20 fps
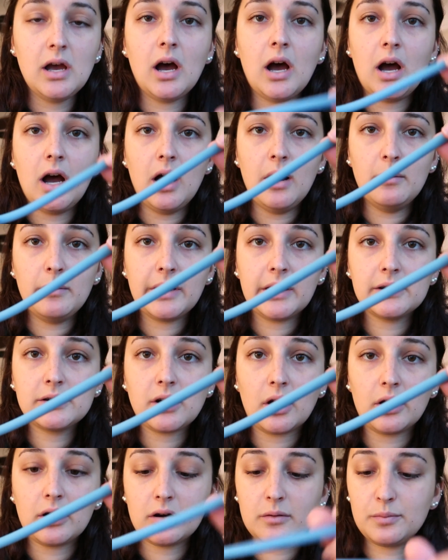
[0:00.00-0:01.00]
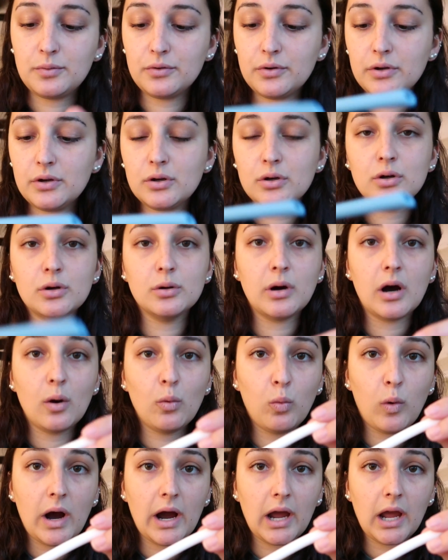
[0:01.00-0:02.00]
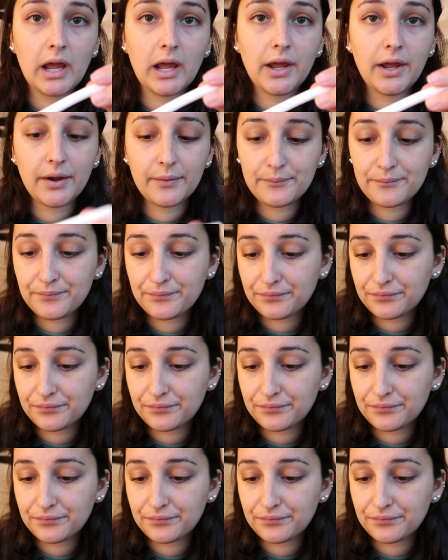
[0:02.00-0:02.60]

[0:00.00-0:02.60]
um, like a darker blue, a white,